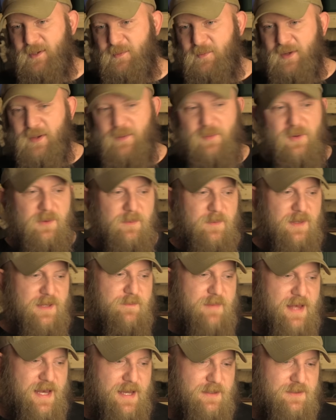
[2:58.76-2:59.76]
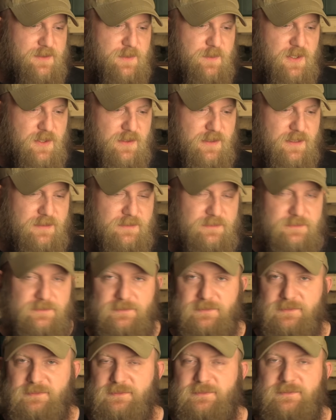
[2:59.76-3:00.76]
We will be back tomorrow
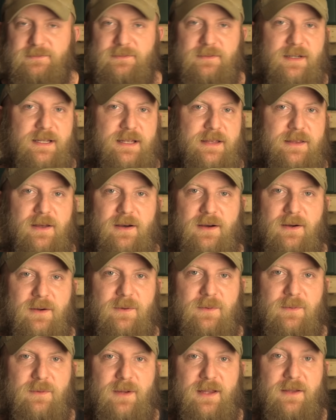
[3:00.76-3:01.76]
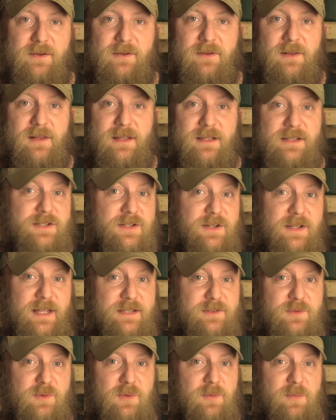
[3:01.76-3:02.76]
with our regularly
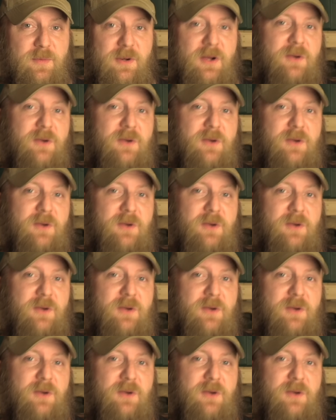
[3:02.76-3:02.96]
scheduled